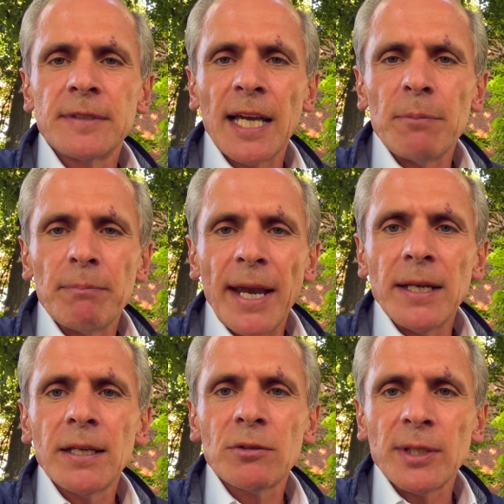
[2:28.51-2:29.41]
There are
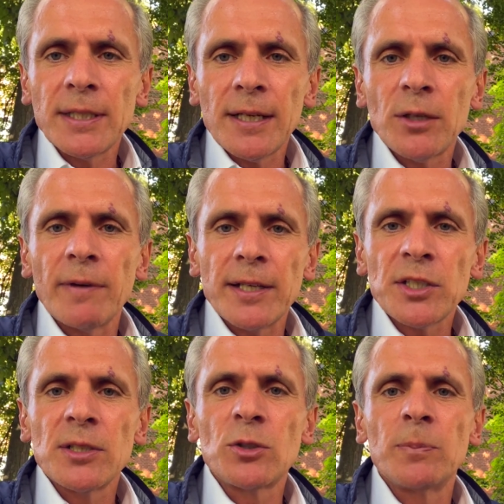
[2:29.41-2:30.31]
many critical
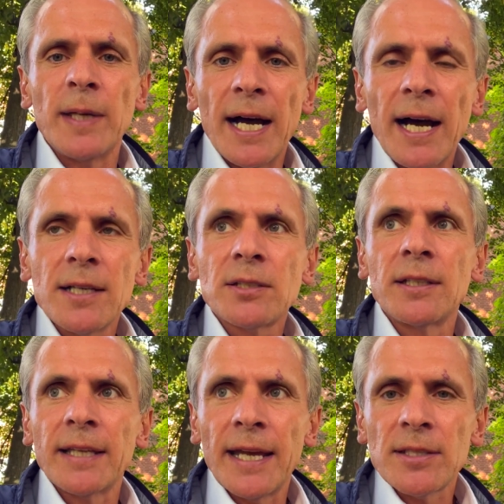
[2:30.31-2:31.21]
questions to be asked
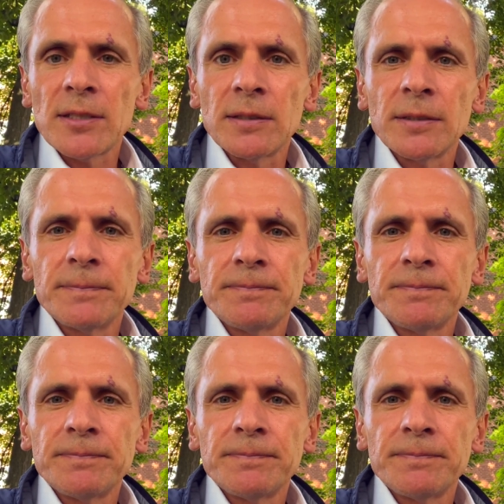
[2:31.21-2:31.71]
and answered.